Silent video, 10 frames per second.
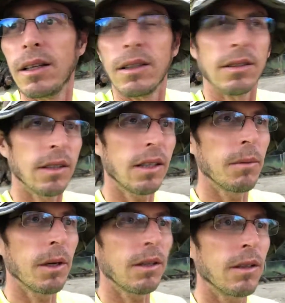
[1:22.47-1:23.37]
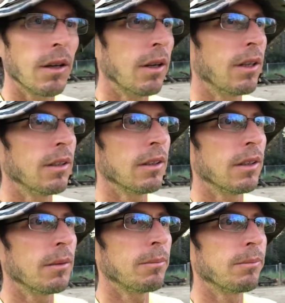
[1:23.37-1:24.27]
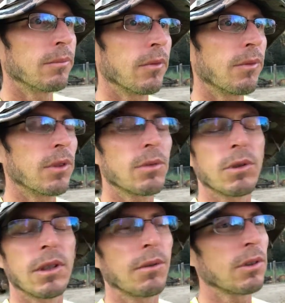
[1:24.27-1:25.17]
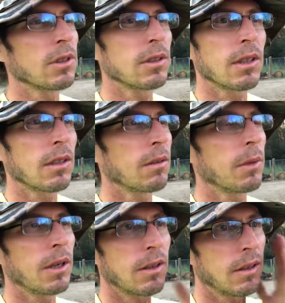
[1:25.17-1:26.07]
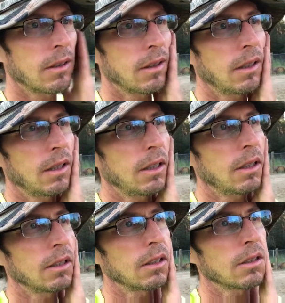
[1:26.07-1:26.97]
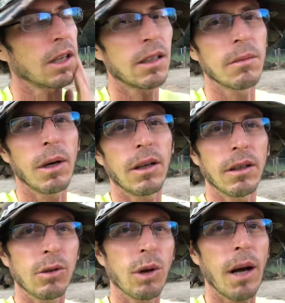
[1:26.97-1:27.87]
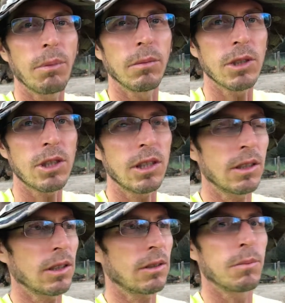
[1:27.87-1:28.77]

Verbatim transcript: So they come out here and um, first one of the first things out of their mouth, uh, they're talking about a grapple machine,